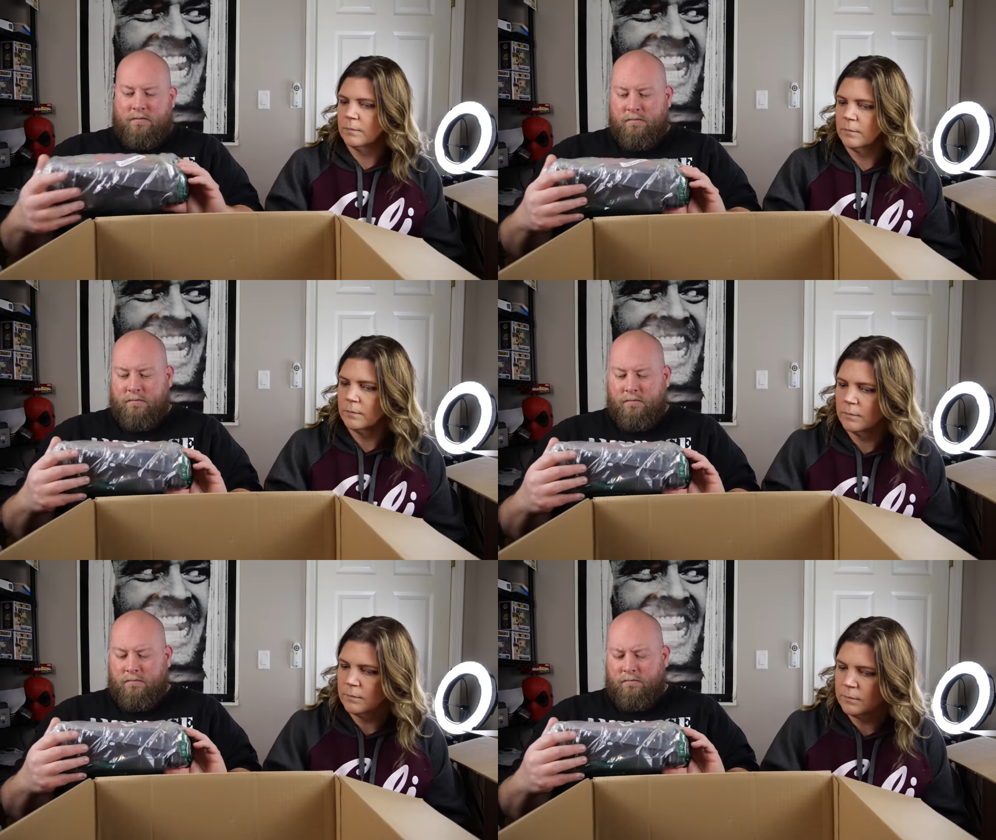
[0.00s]

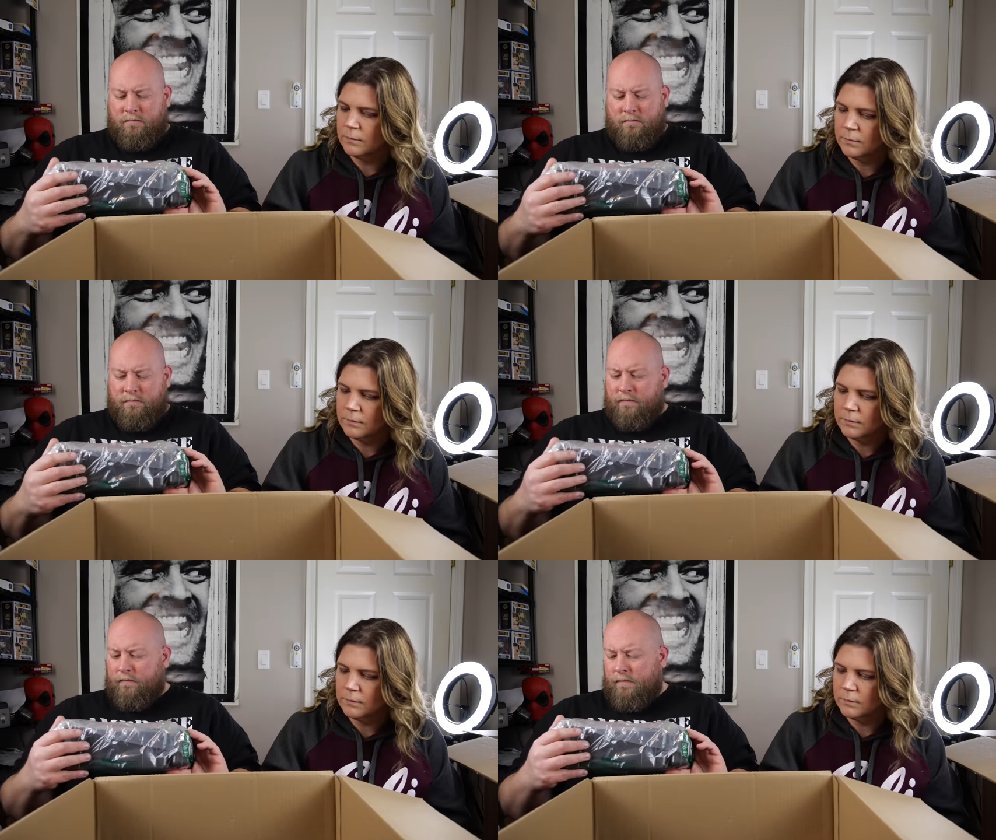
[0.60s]

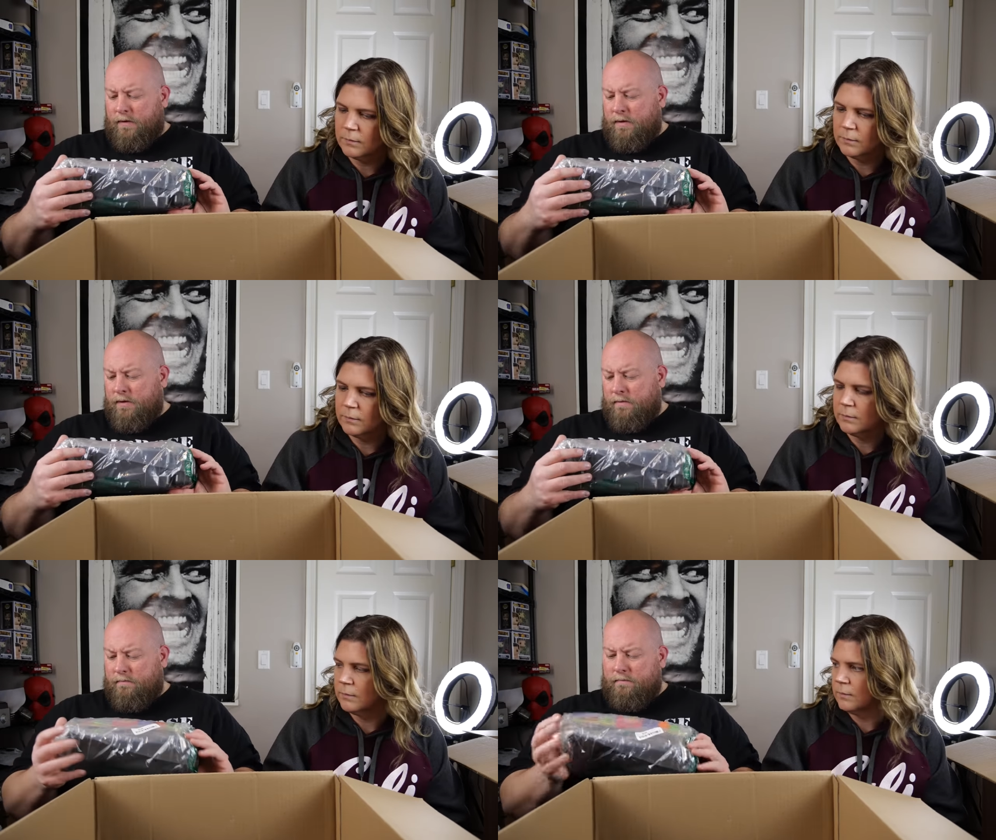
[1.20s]

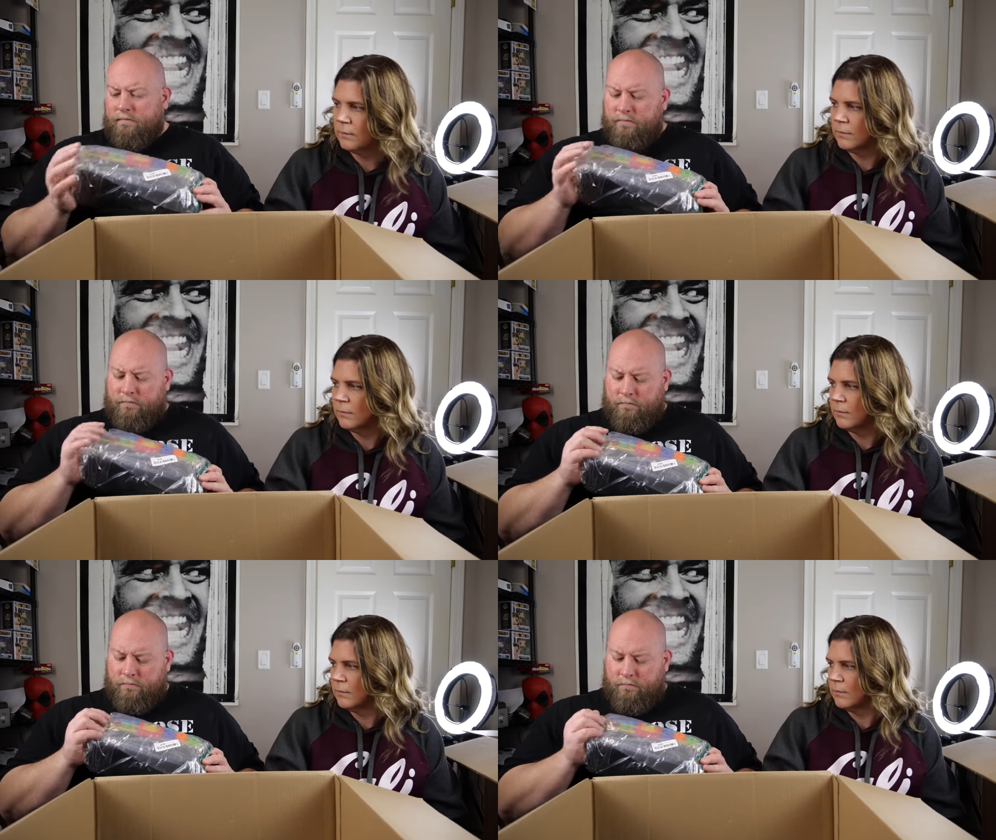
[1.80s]

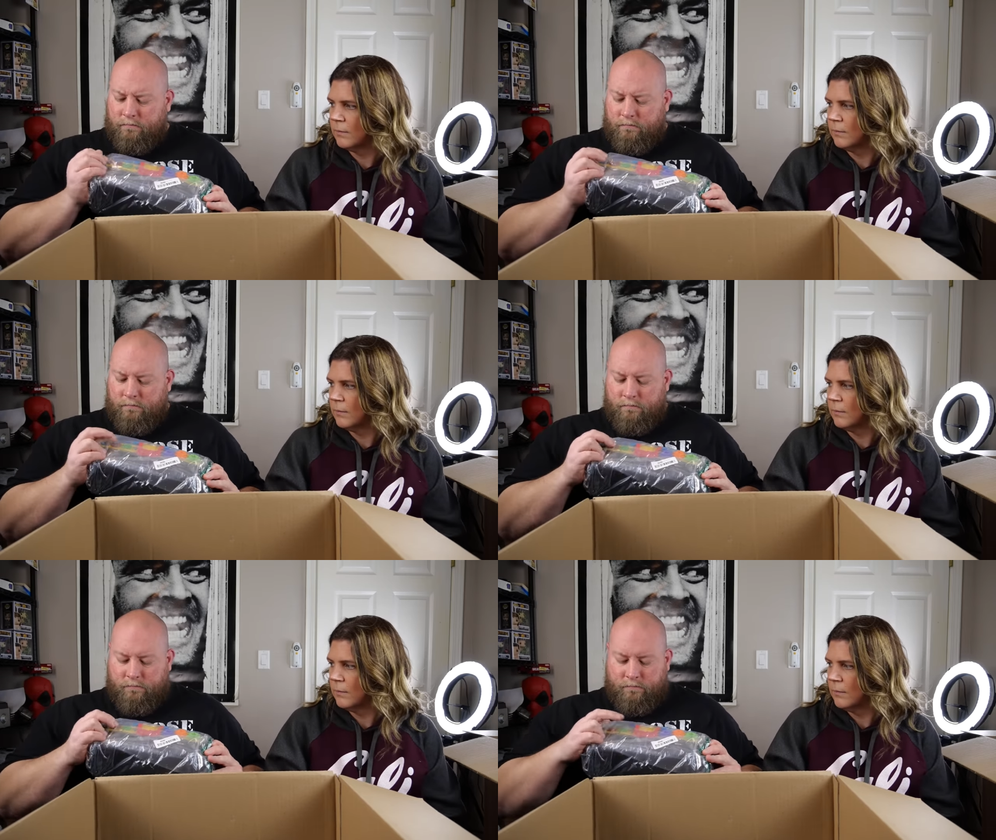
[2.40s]

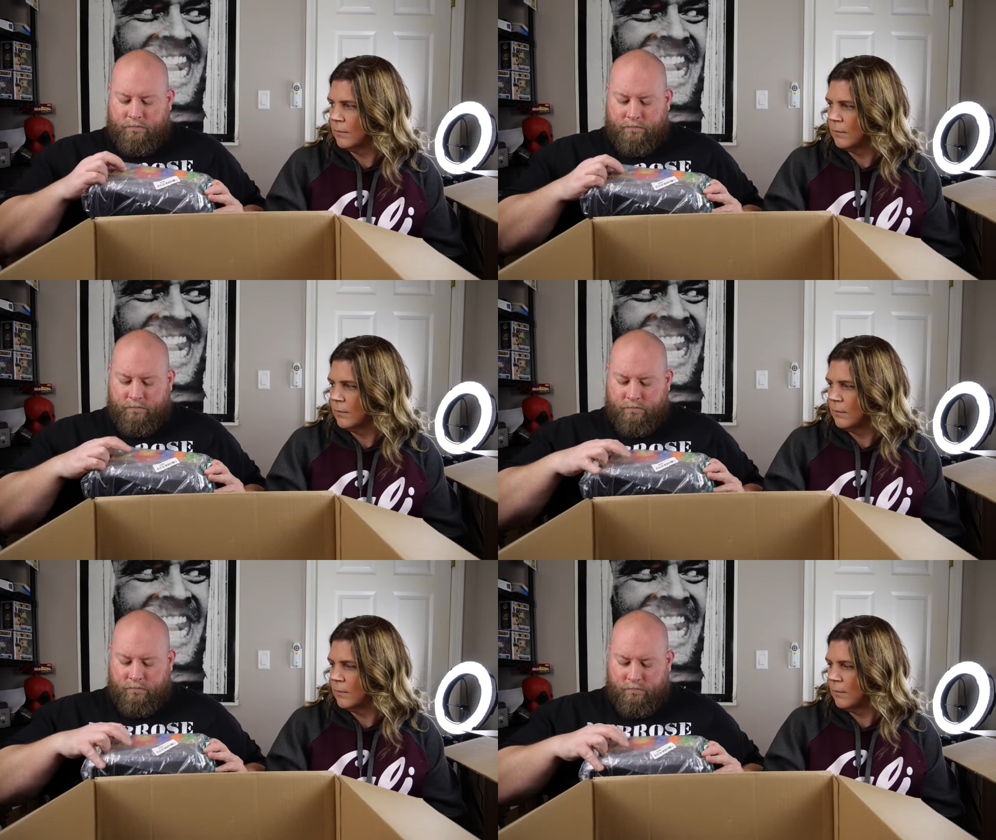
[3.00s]

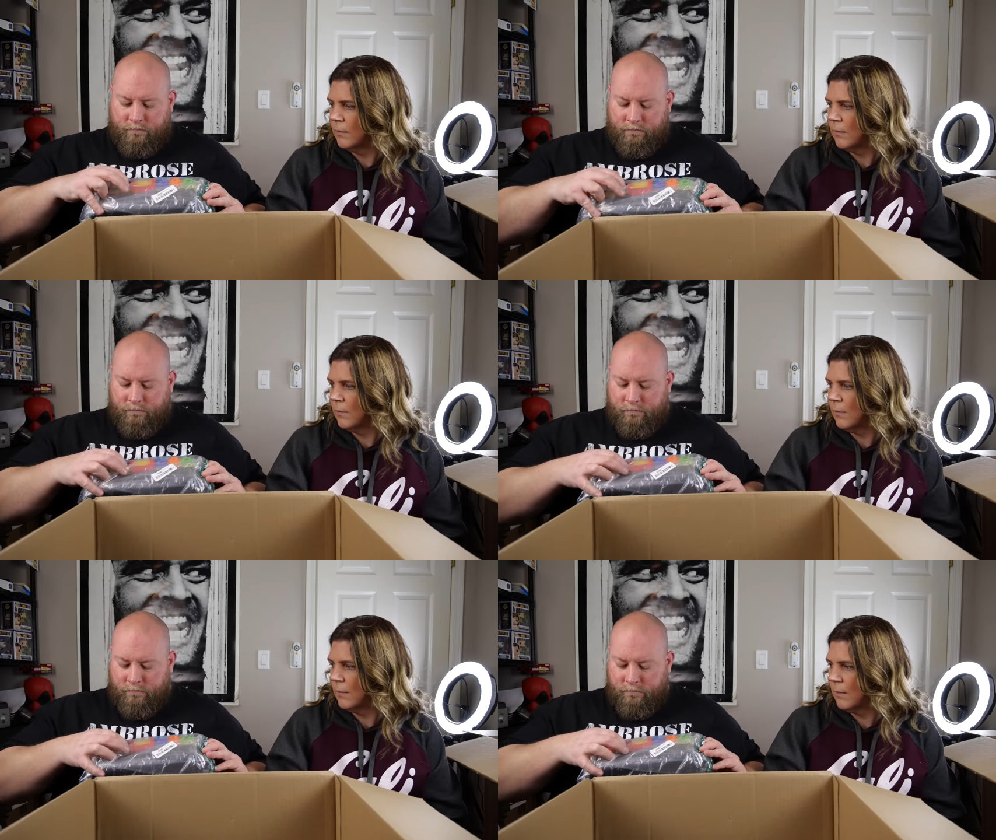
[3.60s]

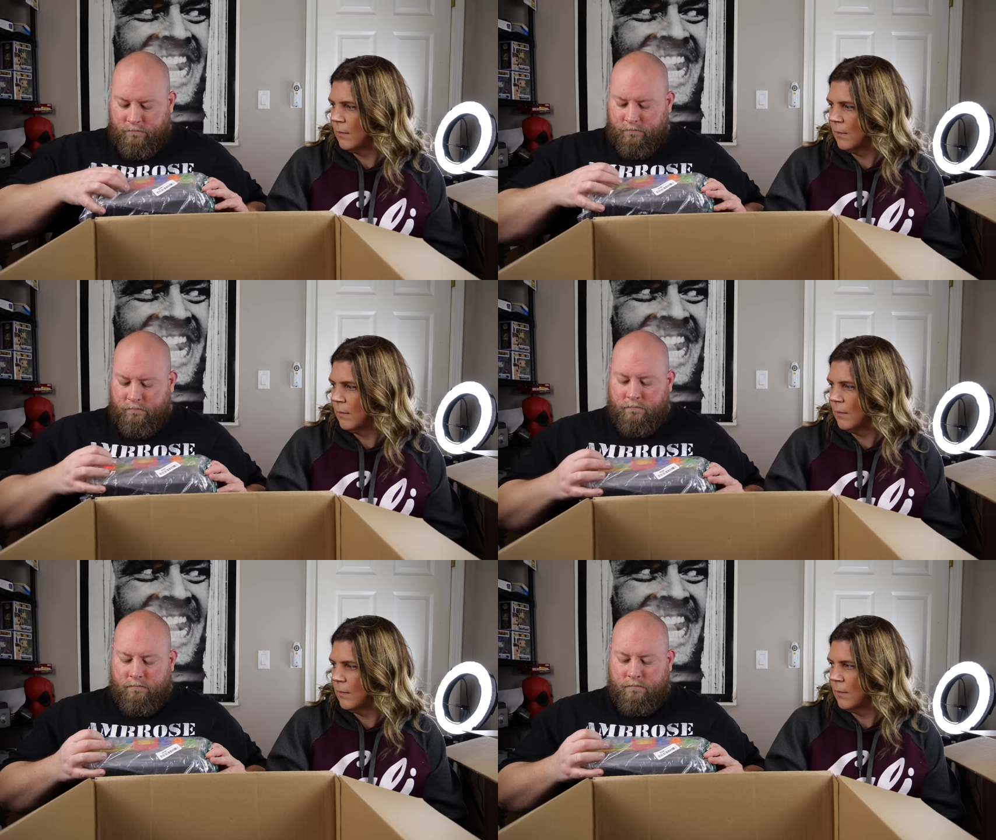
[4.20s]

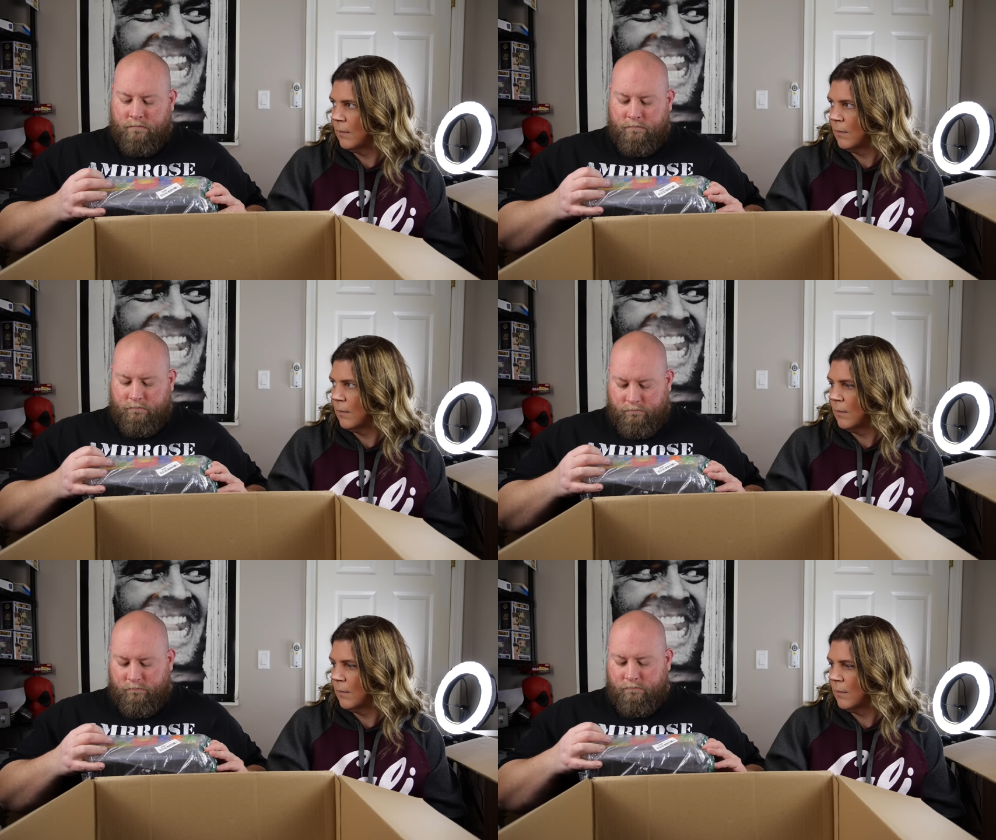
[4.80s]

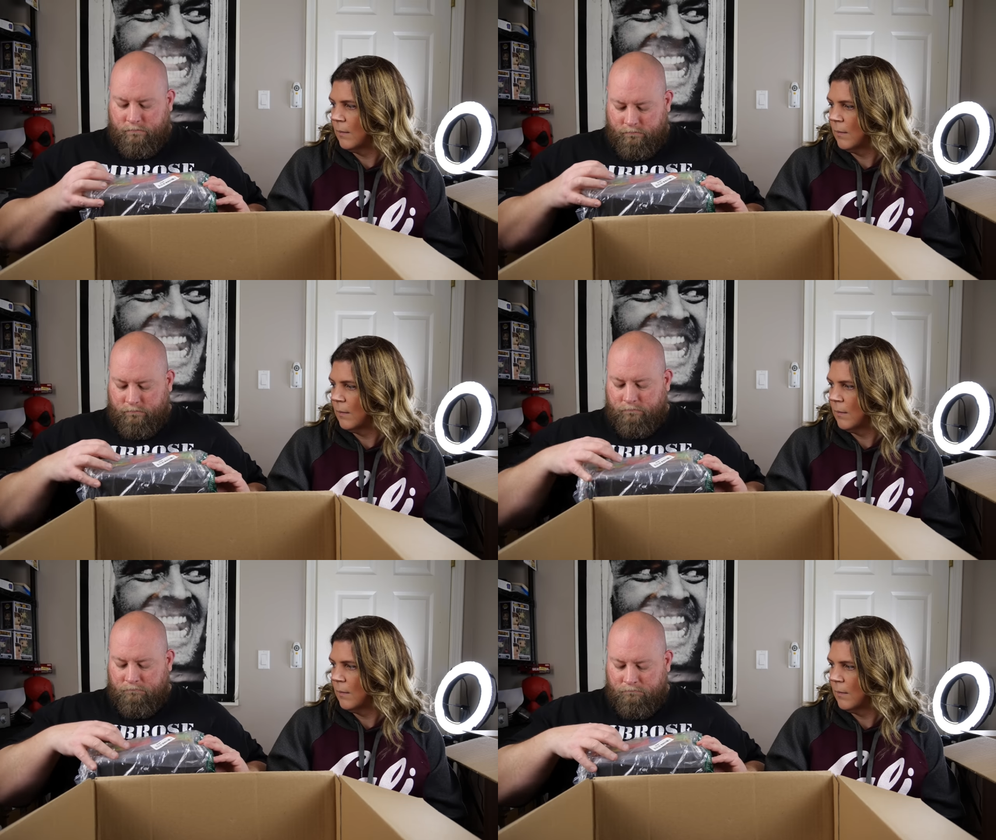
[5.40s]

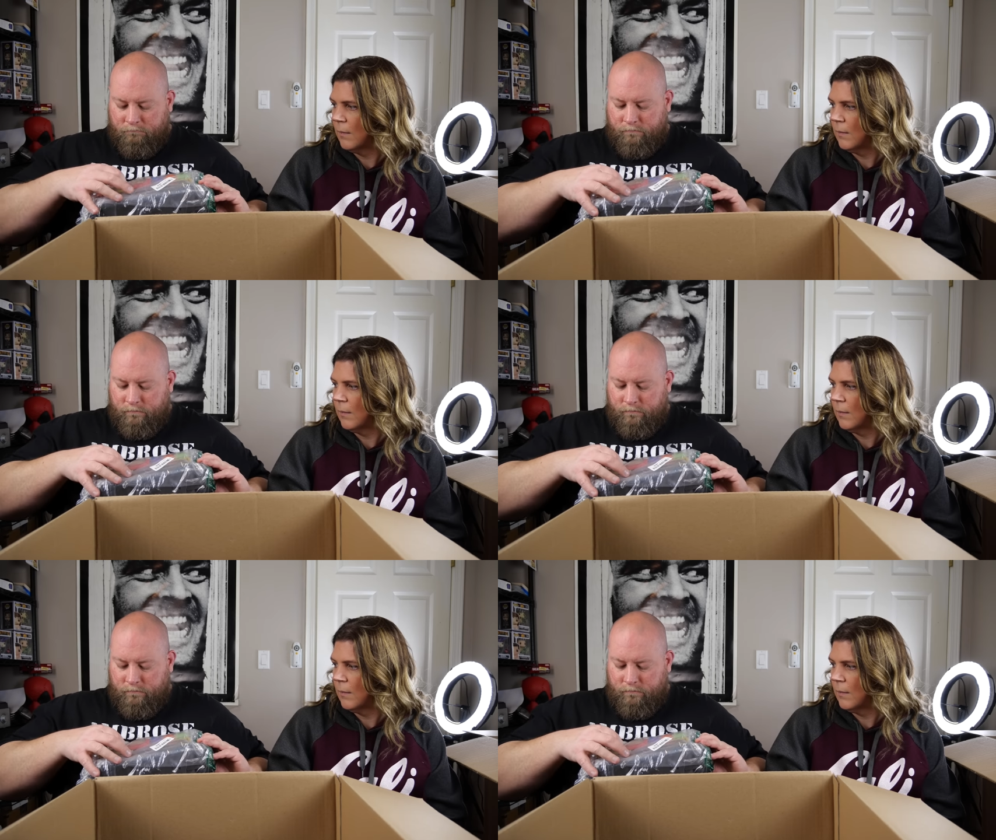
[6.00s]
(silence)